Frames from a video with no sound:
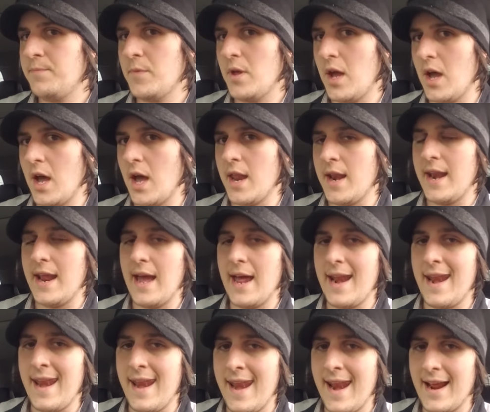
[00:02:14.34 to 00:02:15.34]
Uh,
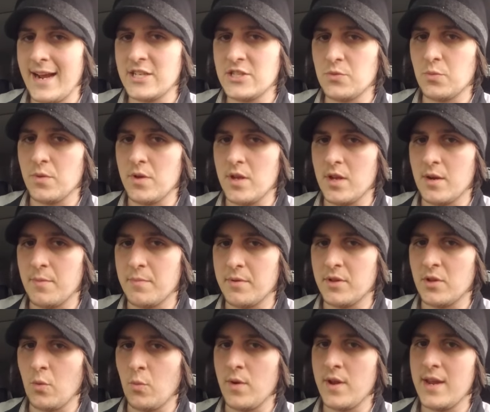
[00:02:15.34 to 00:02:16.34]
not next week,
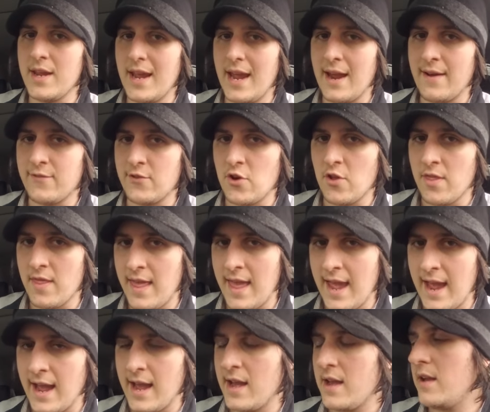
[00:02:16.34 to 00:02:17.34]
but the week after
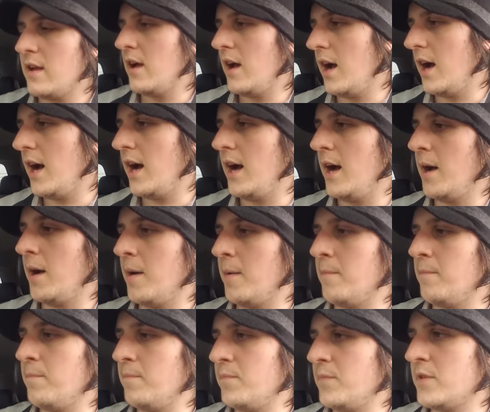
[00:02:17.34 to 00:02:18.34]
that.
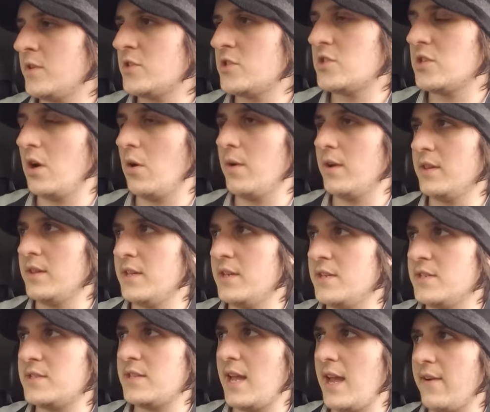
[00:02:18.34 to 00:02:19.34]
Um, so at
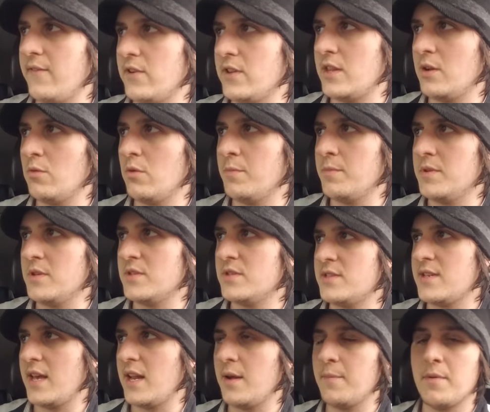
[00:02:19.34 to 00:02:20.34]
least everything will be
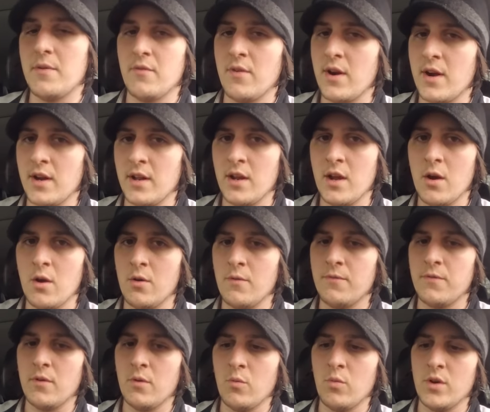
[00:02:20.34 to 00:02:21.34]
set up and ready to go
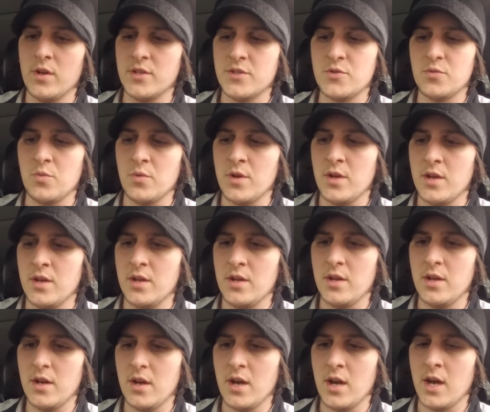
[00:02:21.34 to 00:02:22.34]
for once we
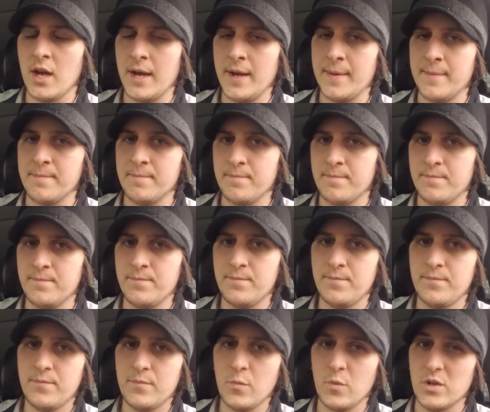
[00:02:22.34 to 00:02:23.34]
um,
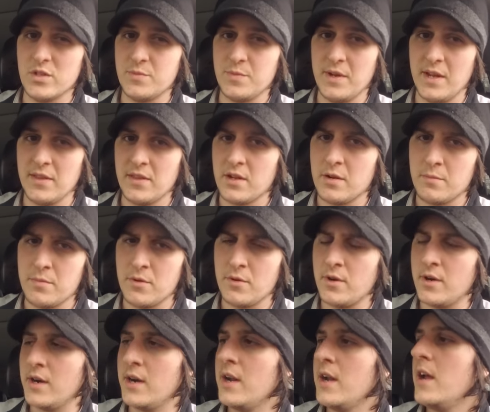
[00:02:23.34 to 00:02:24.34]
once we get the
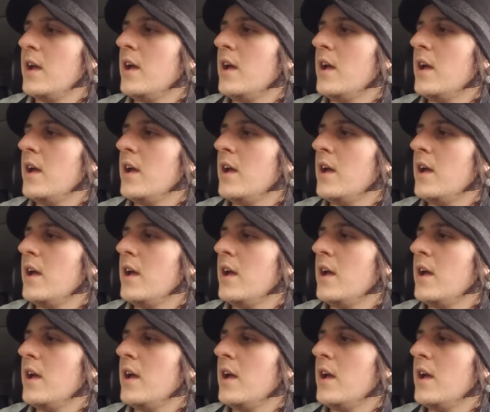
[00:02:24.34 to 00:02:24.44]
computer.